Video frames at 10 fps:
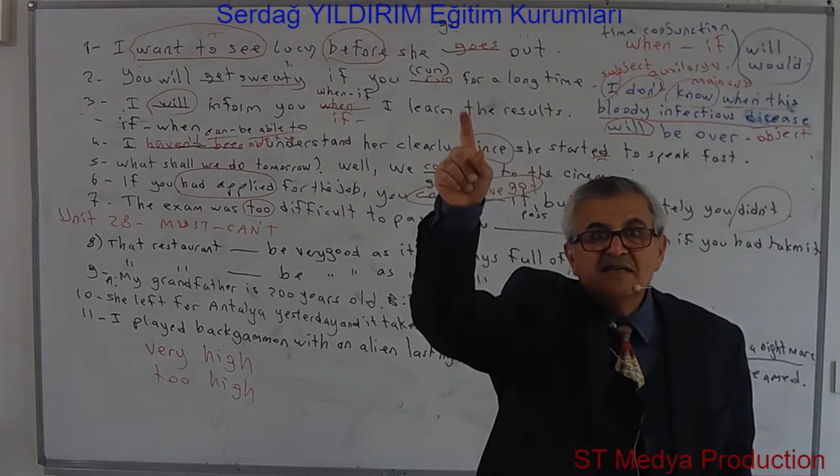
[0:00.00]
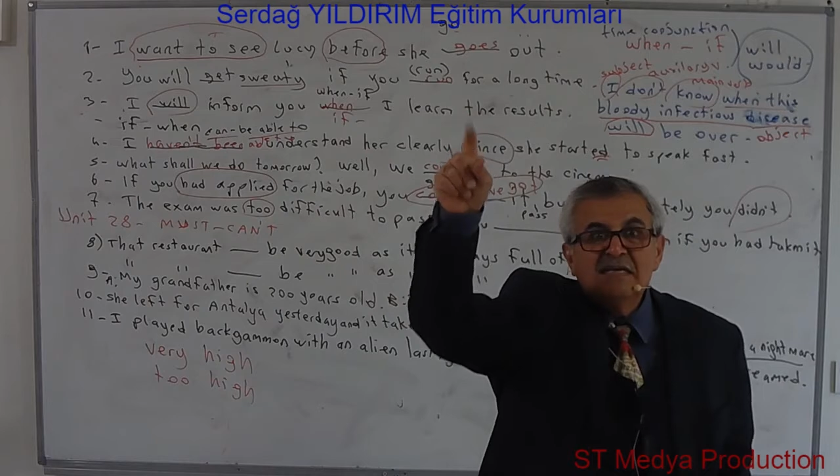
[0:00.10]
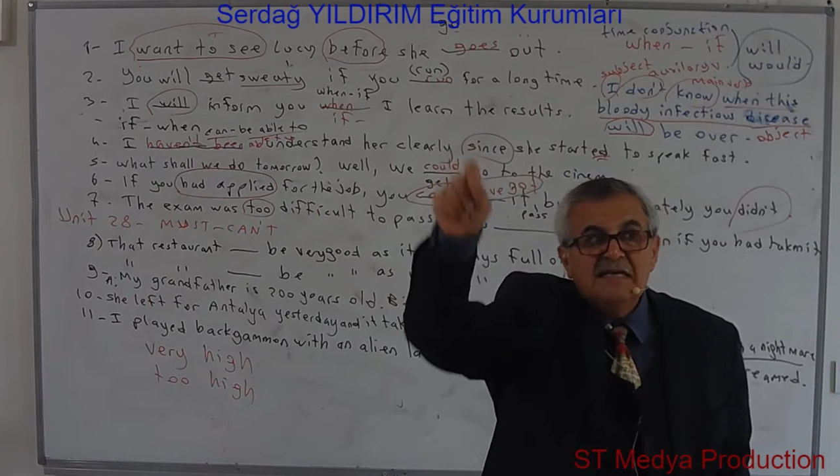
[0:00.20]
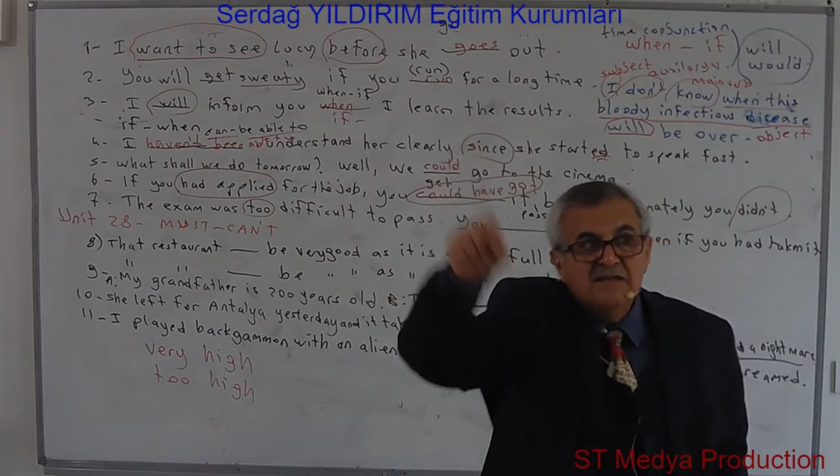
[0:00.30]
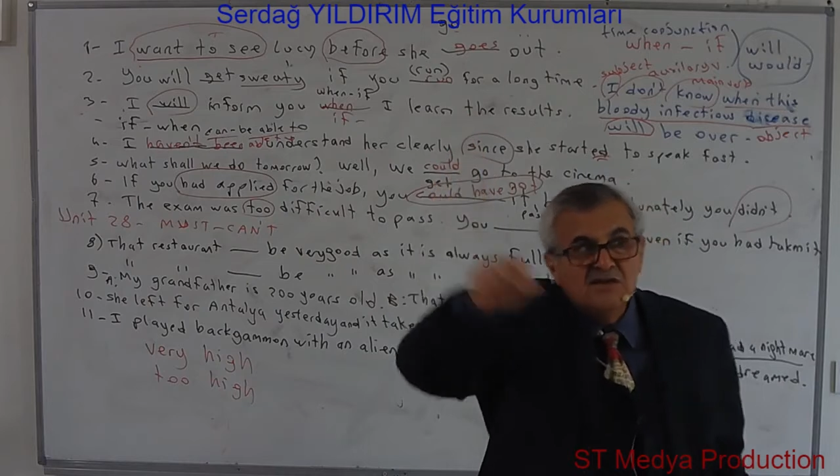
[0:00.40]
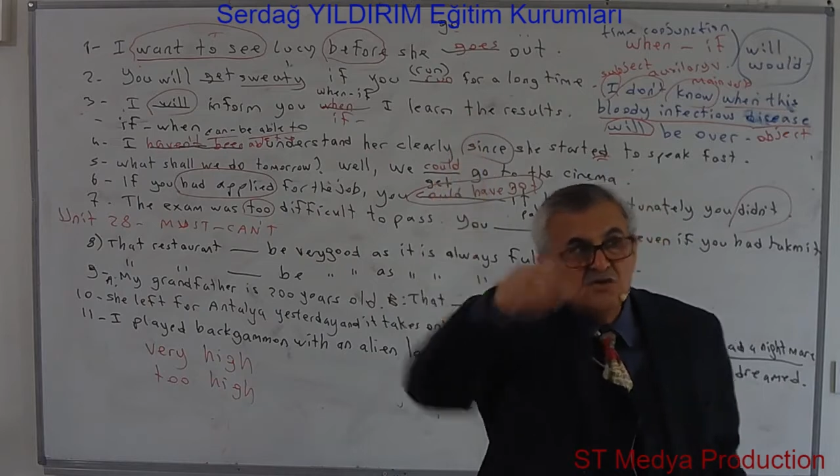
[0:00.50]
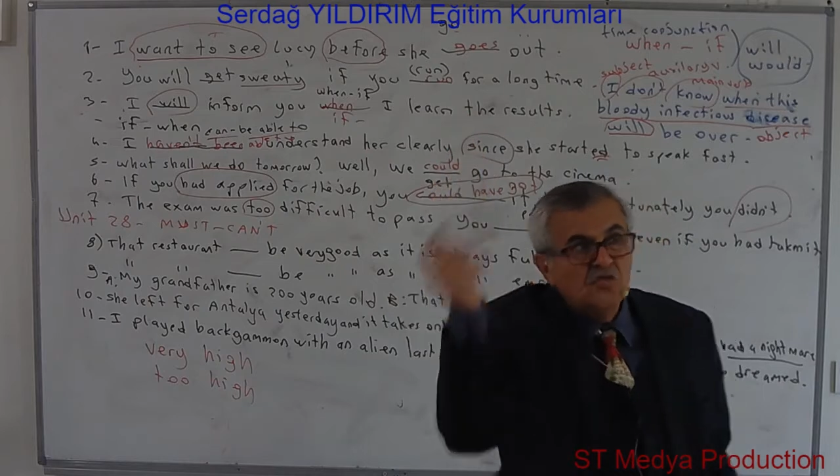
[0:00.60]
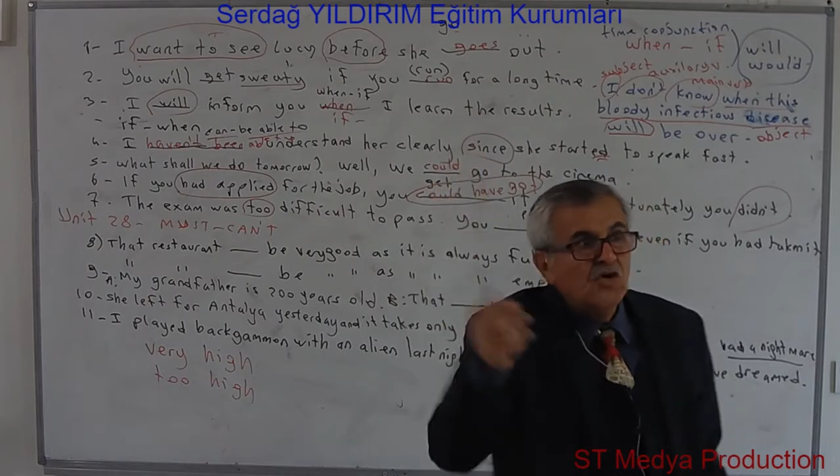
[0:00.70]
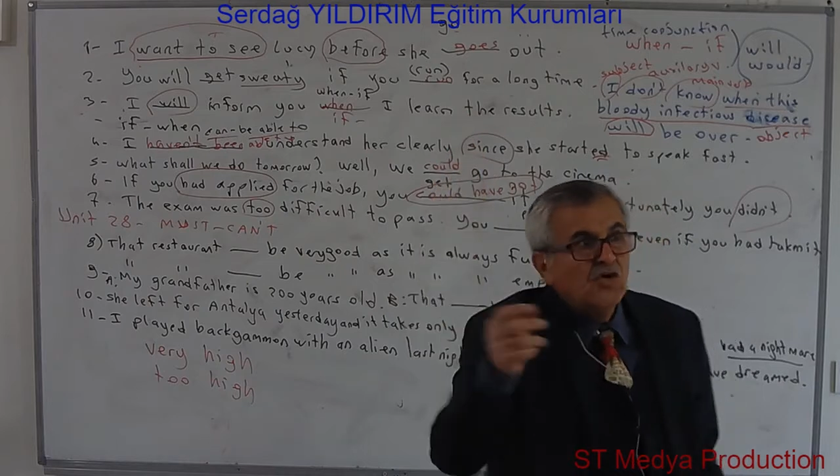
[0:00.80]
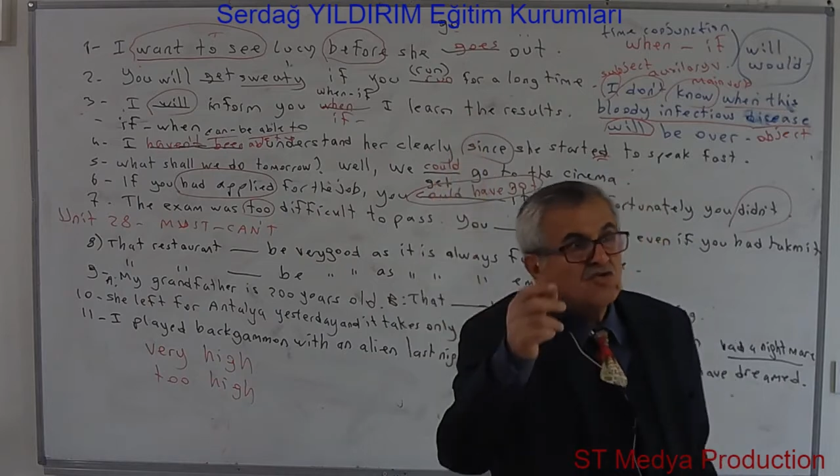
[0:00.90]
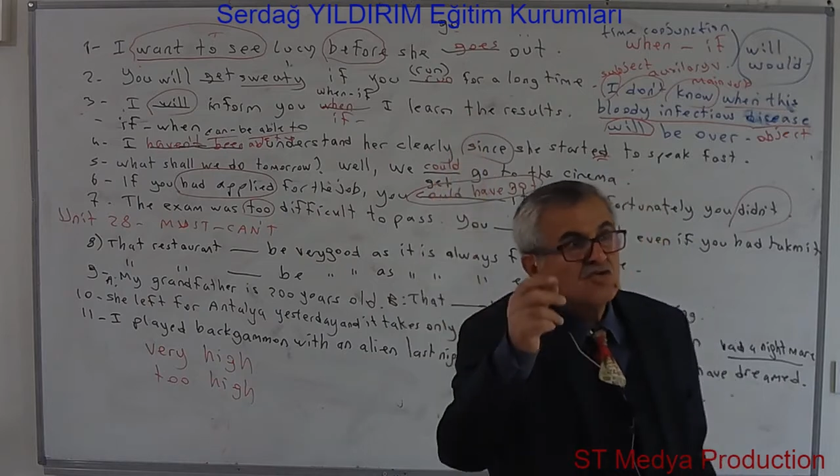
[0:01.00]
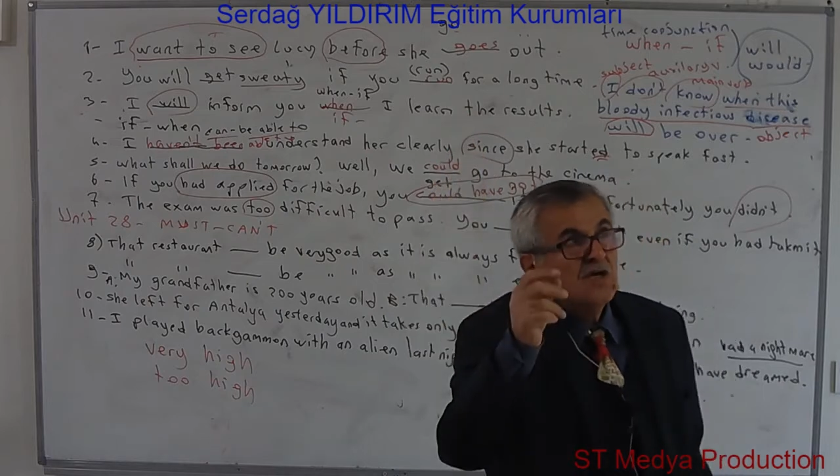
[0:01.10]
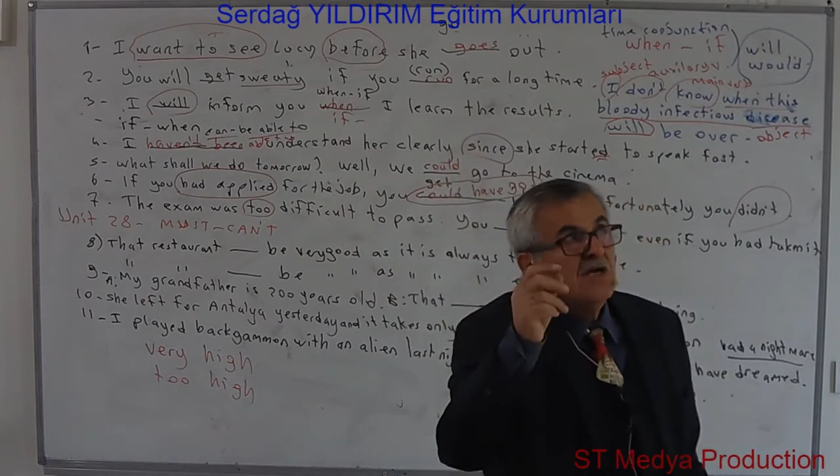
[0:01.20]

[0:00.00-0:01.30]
in other words,